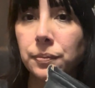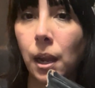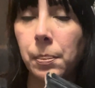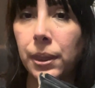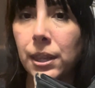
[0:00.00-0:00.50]

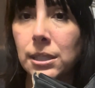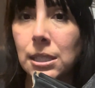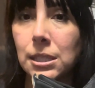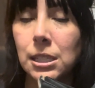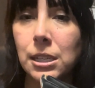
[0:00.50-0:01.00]
But this is
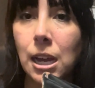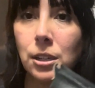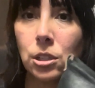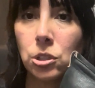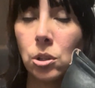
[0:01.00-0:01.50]
the Dr.
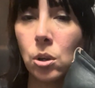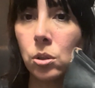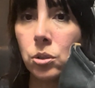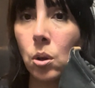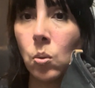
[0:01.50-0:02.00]

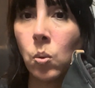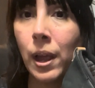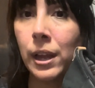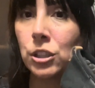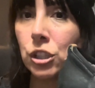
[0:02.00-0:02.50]
Scholes wedge.